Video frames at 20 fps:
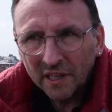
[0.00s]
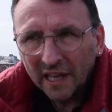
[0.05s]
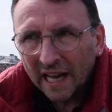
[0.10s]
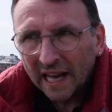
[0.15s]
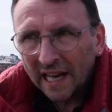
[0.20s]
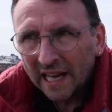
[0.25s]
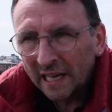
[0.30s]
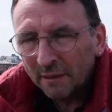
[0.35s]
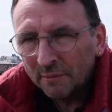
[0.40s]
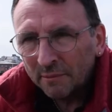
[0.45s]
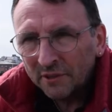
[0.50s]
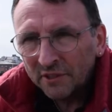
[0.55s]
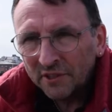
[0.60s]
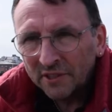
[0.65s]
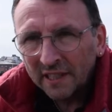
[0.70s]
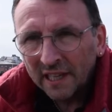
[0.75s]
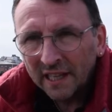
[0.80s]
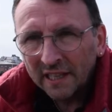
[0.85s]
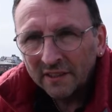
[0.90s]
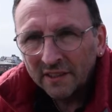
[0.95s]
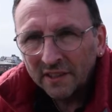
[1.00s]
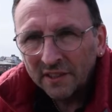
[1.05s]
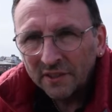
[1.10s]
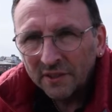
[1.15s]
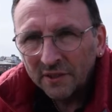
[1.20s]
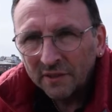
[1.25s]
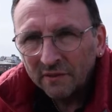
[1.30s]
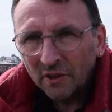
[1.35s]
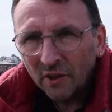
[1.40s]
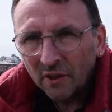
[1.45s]
harbours like
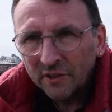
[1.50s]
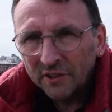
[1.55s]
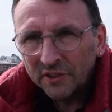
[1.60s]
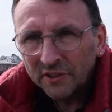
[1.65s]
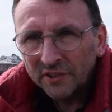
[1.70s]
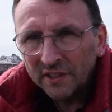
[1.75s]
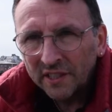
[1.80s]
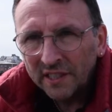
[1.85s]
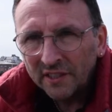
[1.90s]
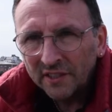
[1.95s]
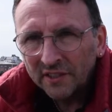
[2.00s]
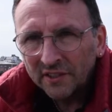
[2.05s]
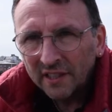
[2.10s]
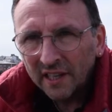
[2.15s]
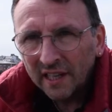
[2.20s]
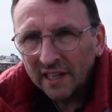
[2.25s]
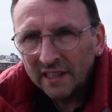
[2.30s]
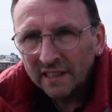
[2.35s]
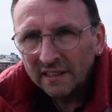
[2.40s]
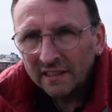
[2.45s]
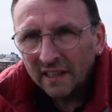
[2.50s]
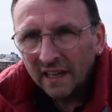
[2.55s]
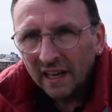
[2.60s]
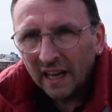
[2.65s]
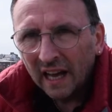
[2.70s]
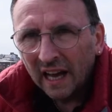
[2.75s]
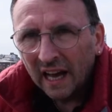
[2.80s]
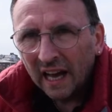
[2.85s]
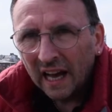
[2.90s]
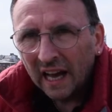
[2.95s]
this, you've got the seaside,
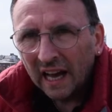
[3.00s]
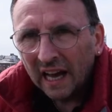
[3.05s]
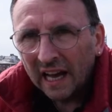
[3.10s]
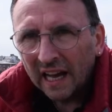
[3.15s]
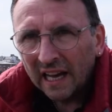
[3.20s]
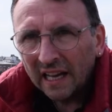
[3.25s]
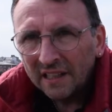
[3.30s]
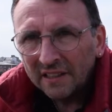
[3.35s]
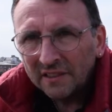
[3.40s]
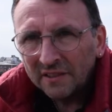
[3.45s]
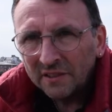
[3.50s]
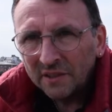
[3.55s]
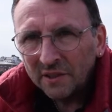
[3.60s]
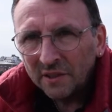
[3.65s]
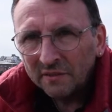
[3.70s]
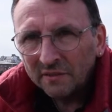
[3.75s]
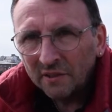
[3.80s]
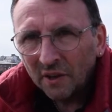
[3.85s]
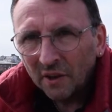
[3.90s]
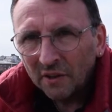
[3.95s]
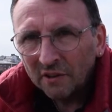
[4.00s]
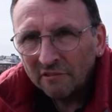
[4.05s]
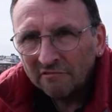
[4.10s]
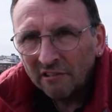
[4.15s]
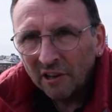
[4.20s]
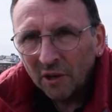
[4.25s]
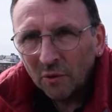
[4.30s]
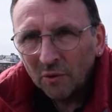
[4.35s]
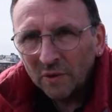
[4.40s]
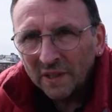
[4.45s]
and you've got the
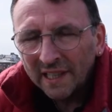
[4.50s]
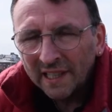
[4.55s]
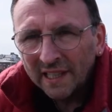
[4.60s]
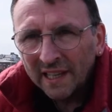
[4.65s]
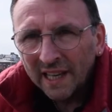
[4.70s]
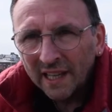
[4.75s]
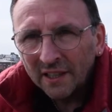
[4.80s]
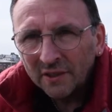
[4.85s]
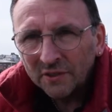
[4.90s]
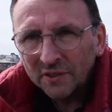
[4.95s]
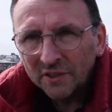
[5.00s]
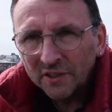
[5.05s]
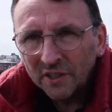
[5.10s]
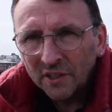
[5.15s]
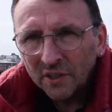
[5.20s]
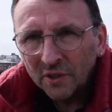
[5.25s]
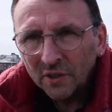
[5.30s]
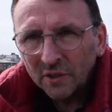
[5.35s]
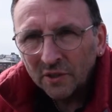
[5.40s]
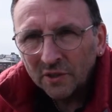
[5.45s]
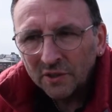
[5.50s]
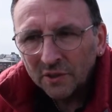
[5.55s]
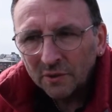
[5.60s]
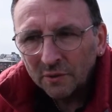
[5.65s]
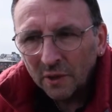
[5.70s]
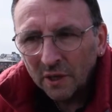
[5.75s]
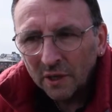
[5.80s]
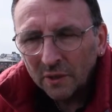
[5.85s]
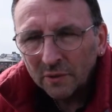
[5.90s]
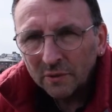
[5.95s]
rolling hills of the Yorkshire
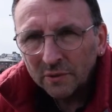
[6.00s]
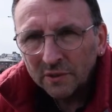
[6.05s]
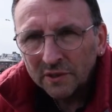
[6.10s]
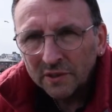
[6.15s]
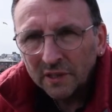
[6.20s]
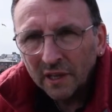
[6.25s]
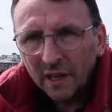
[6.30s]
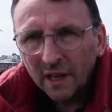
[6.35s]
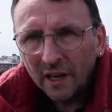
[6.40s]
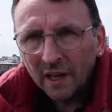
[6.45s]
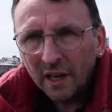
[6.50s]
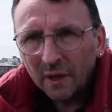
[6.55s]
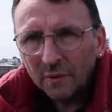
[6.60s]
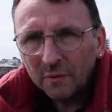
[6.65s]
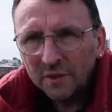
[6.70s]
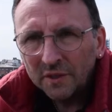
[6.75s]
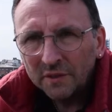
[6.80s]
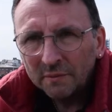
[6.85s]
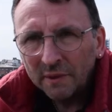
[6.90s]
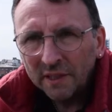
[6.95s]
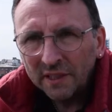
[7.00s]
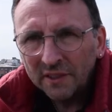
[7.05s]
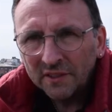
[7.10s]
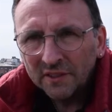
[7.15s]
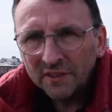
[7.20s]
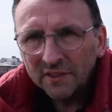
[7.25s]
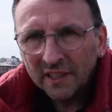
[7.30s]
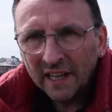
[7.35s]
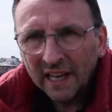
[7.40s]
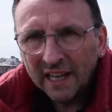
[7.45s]
Wolds, which
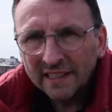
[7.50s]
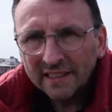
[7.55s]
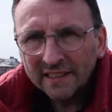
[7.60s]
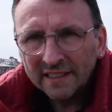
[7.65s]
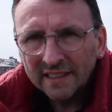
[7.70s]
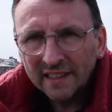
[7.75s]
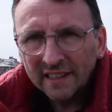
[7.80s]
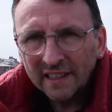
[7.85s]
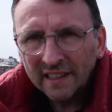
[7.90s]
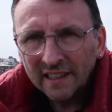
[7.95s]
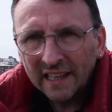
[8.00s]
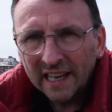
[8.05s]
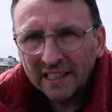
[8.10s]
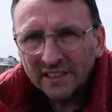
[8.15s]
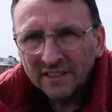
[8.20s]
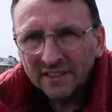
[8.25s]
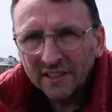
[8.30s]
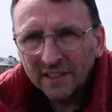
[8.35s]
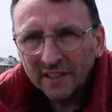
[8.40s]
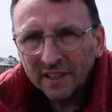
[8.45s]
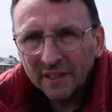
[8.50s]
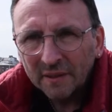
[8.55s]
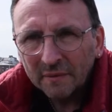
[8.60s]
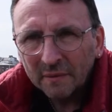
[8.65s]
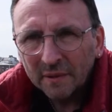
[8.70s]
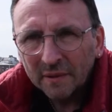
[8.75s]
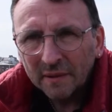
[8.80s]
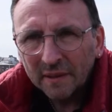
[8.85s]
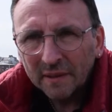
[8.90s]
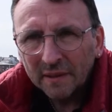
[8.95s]
means that uh, as a,
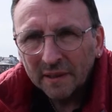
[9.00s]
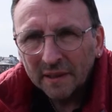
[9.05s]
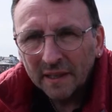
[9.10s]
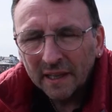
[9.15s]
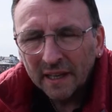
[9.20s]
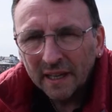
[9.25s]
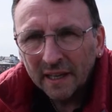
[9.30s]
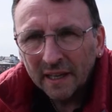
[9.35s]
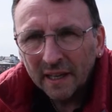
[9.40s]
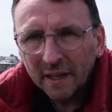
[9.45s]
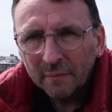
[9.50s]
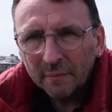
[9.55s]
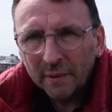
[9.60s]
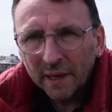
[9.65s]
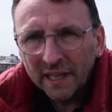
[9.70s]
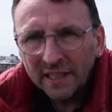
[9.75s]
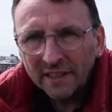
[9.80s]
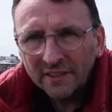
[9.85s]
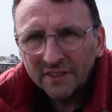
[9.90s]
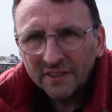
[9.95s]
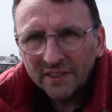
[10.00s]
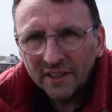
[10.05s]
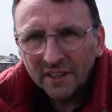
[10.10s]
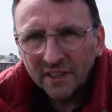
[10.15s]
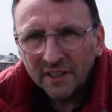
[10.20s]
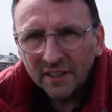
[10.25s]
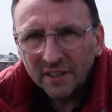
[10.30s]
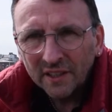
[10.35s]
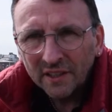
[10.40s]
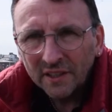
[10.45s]
a painter,
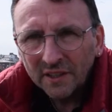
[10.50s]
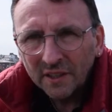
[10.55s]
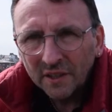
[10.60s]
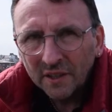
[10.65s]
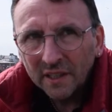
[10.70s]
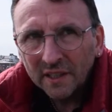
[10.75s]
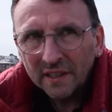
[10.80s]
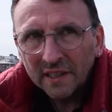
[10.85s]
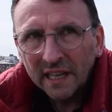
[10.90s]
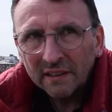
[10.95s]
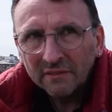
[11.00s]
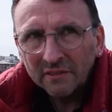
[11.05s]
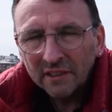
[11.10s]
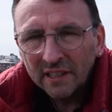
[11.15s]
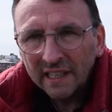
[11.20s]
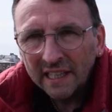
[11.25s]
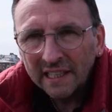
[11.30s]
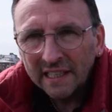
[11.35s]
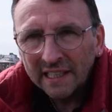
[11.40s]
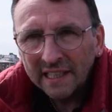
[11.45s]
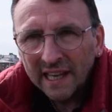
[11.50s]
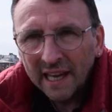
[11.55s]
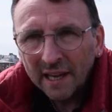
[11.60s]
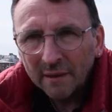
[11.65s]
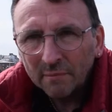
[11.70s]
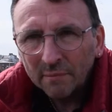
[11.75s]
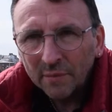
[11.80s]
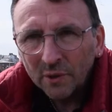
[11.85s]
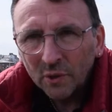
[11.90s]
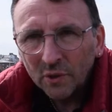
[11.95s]
you can never really get
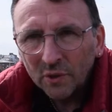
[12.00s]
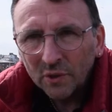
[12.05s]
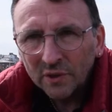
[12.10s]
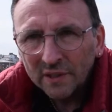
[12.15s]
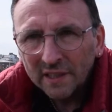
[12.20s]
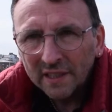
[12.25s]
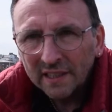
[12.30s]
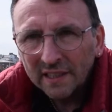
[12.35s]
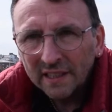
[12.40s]
bored.